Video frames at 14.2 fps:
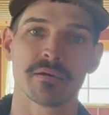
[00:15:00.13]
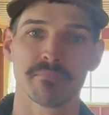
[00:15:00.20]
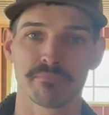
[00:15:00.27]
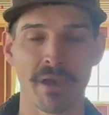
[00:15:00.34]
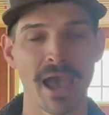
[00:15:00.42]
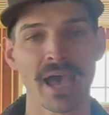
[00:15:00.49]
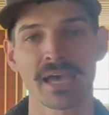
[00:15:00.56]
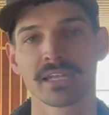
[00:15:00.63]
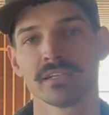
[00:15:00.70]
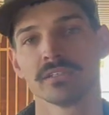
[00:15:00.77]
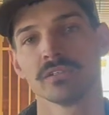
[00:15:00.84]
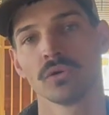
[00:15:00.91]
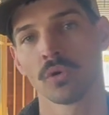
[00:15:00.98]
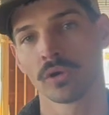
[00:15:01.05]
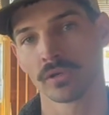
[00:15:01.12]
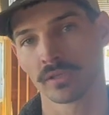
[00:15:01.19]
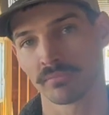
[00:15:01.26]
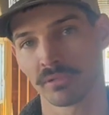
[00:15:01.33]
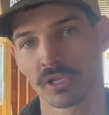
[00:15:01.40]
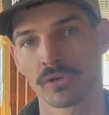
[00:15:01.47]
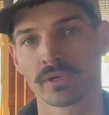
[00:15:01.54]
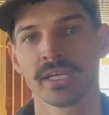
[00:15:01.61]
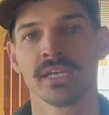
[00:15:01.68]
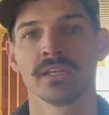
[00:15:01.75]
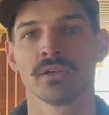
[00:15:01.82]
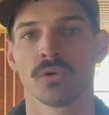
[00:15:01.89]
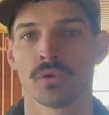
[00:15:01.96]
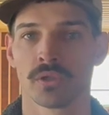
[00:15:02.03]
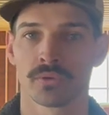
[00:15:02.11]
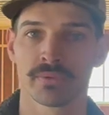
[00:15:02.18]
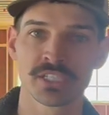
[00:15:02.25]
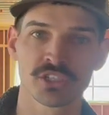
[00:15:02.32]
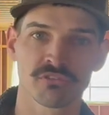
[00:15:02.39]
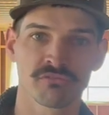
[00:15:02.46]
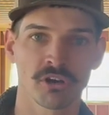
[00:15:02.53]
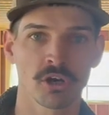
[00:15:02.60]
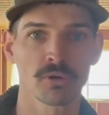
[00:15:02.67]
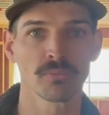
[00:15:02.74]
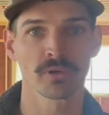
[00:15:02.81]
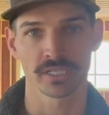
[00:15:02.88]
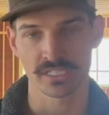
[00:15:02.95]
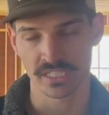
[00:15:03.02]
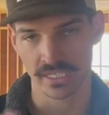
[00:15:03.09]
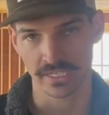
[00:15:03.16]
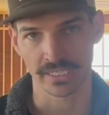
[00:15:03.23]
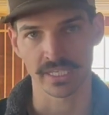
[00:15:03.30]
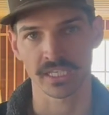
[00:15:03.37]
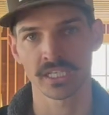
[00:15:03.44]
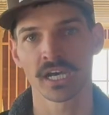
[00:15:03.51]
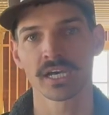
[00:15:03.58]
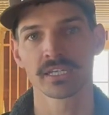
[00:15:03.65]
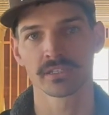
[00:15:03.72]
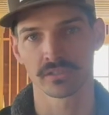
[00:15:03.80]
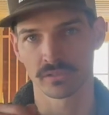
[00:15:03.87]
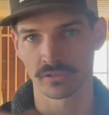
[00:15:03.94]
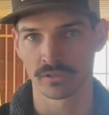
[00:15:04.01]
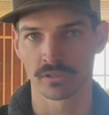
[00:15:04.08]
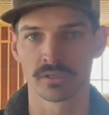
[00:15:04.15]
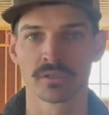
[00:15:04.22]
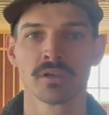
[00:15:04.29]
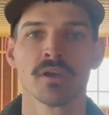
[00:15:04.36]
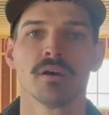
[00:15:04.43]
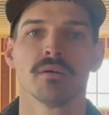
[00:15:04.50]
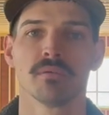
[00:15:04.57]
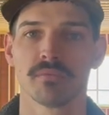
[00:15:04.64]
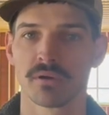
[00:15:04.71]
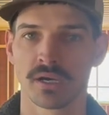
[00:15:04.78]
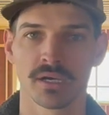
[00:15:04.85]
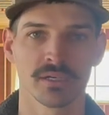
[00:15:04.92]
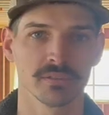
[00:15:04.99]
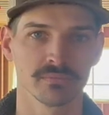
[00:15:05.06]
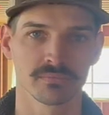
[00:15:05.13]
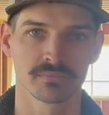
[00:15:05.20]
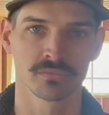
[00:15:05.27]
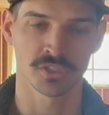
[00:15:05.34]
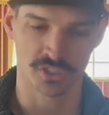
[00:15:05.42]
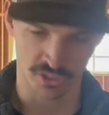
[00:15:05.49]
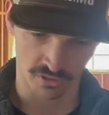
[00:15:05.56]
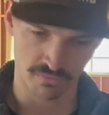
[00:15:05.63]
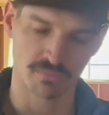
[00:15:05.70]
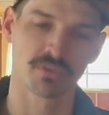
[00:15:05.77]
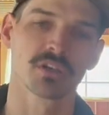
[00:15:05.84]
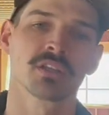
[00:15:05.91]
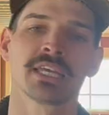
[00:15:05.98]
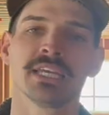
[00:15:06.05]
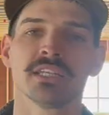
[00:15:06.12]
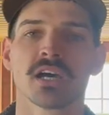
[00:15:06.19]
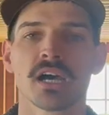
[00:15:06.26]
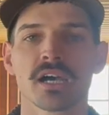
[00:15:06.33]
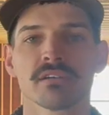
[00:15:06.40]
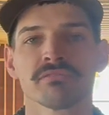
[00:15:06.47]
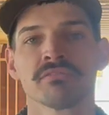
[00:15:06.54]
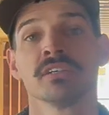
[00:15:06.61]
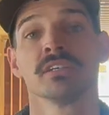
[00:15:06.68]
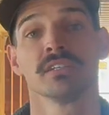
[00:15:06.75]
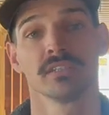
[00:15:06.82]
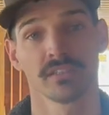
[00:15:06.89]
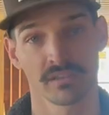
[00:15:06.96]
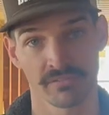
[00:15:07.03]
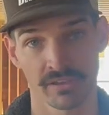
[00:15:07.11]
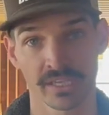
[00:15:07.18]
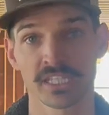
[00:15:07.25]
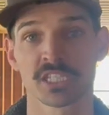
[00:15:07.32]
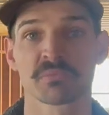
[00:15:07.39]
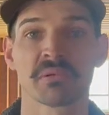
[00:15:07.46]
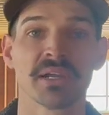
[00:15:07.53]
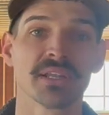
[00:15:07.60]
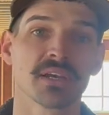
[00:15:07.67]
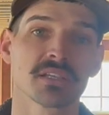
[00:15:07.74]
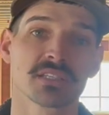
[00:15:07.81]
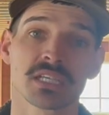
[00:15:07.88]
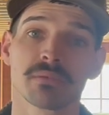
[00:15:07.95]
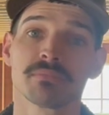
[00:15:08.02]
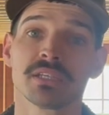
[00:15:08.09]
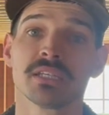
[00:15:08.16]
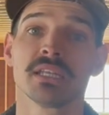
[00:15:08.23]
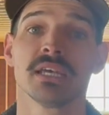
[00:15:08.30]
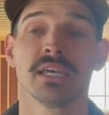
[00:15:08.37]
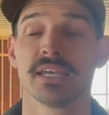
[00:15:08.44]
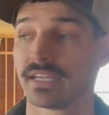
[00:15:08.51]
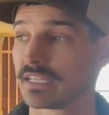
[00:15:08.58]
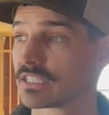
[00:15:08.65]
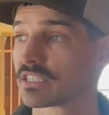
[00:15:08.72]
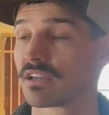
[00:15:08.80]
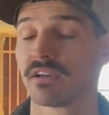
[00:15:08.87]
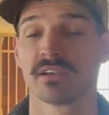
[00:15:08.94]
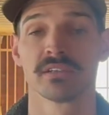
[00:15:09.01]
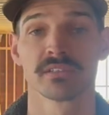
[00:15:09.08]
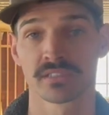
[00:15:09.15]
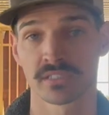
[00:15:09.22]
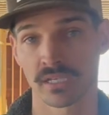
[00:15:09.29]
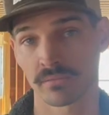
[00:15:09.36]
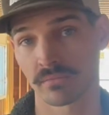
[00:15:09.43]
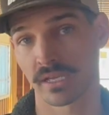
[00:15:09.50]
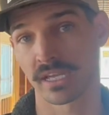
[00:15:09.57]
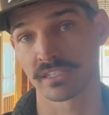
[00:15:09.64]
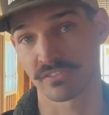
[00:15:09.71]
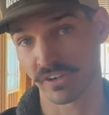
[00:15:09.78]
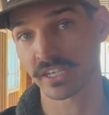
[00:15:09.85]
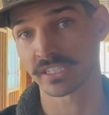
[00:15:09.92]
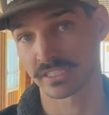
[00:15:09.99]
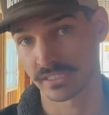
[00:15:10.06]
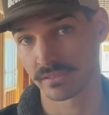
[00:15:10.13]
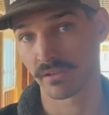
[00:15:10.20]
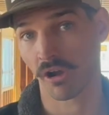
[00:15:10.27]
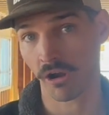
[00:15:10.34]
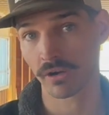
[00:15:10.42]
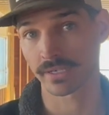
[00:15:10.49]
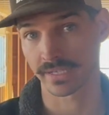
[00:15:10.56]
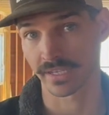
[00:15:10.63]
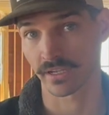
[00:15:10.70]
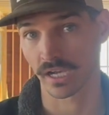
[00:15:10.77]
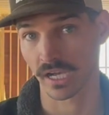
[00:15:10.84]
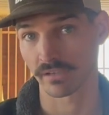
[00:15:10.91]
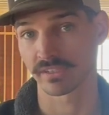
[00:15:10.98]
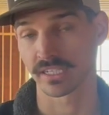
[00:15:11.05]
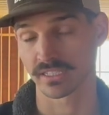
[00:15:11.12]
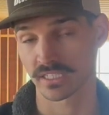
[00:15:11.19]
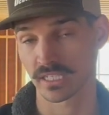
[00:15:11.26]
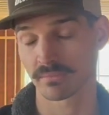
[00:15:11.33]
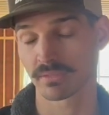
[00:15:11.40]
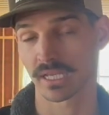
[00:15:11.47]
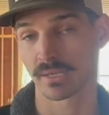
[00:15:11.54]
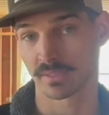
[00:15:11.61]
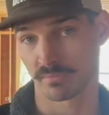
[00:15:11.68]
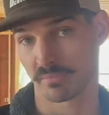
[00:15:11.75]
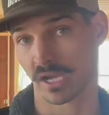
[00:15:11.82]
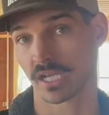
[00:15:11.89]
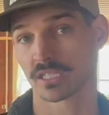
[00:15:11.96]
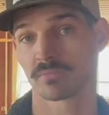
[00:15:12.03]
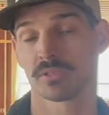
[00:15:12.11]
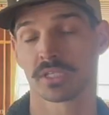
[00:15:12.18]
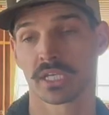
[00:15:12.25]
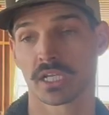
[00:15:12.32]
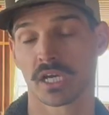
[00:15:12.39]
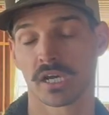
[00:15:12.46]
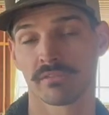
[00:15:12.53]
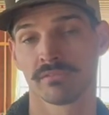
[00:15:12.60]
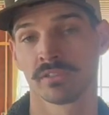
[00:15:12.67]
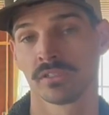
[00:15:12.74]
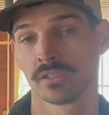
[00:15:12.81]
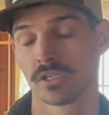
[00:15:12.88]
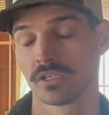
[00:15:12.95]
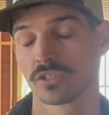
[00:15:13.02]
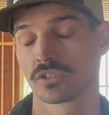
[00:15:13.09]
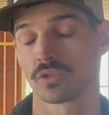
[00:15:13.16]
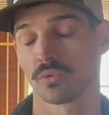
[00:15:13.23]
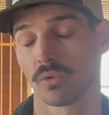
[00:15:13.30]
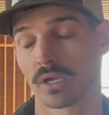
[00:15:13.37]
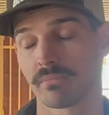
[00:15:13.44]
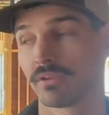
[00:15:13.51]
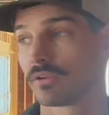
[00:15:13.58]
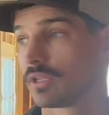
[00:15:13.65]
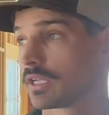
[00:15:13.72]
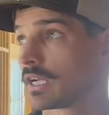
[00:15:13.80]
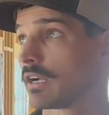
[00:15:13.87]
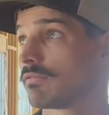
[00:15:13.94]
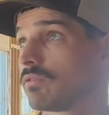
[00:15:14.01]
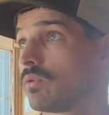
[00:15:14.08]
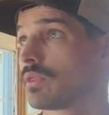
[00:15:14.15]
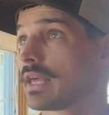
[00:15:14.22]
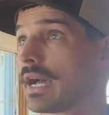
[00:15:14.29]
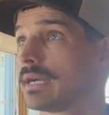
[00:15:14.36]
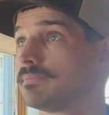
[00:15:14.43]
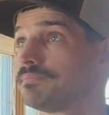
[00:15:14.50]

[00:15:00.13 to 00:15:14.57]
bat or the blown in or the rigid foam where it's going to get cut or just cleaned off. If it gets sprayed on something, it's very hard to get off and sometimes impossible to get off. So you want to be really careful with that.